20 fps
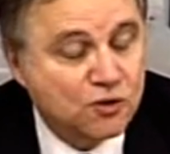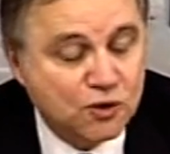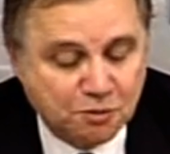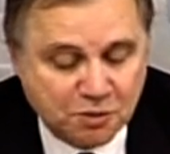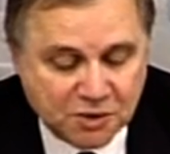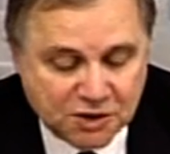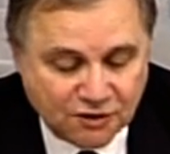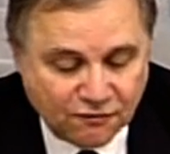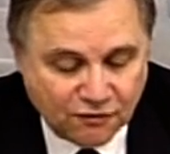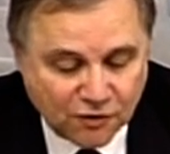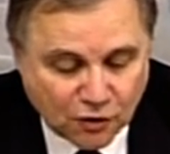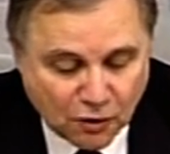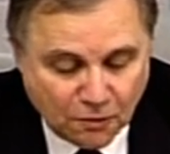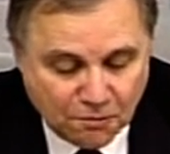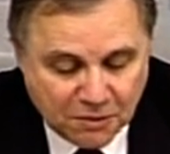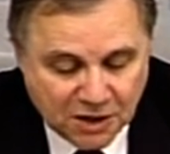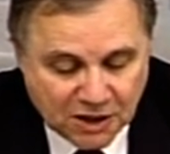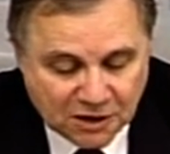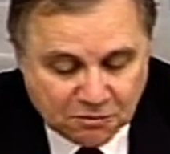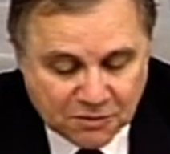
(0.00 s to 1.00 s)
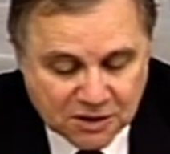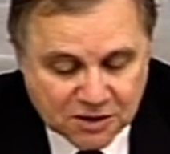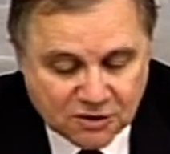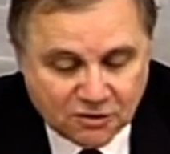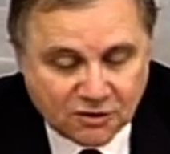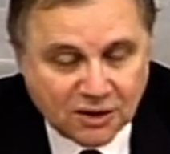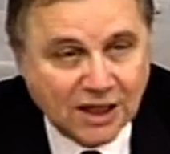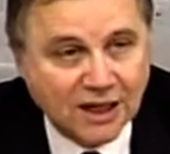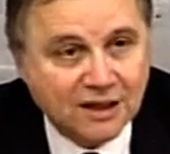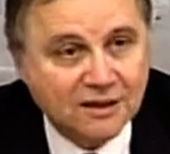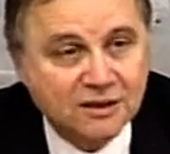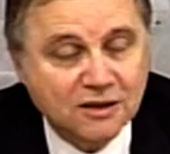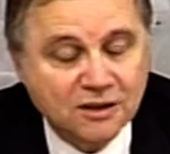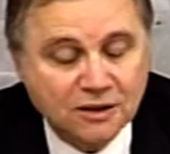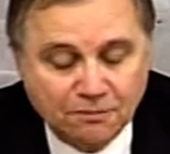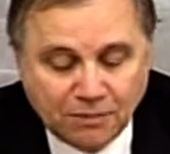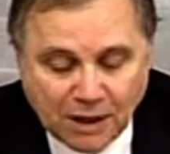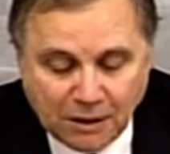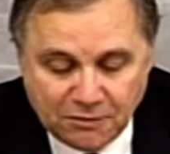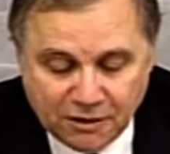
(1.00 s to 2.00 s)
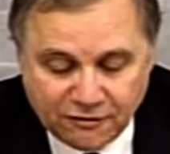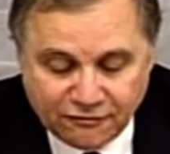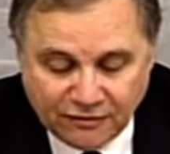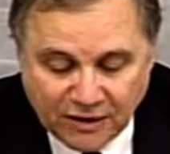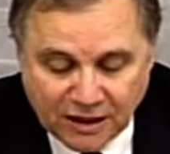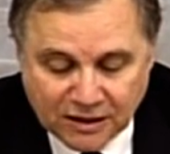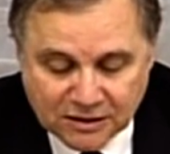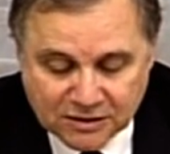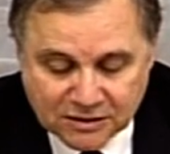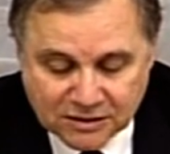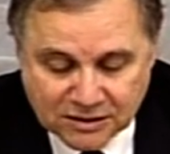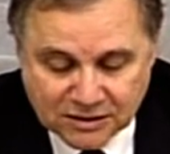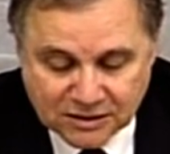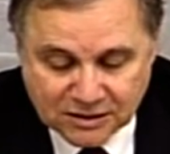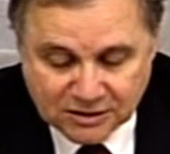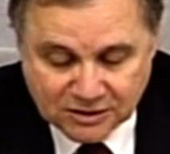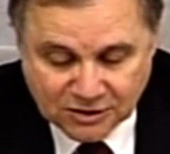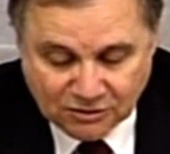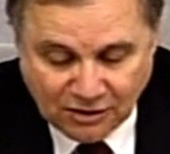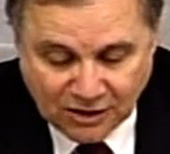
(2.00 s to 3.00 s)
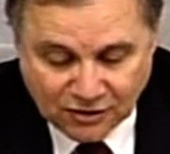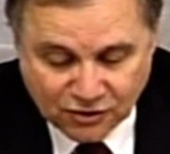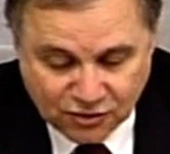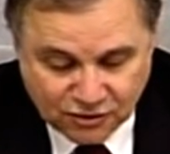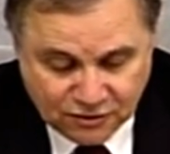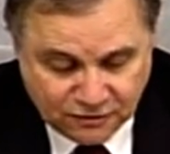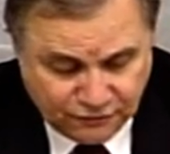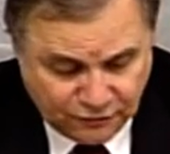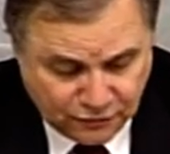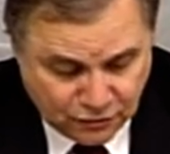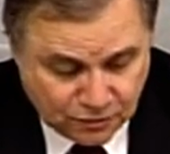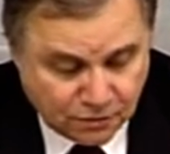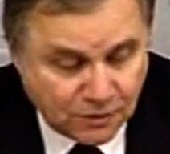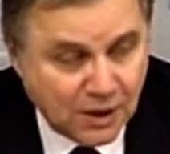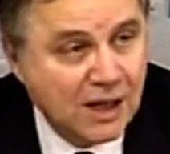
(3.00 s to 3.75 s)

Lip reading: specific commitments regarding the public finances and structural reform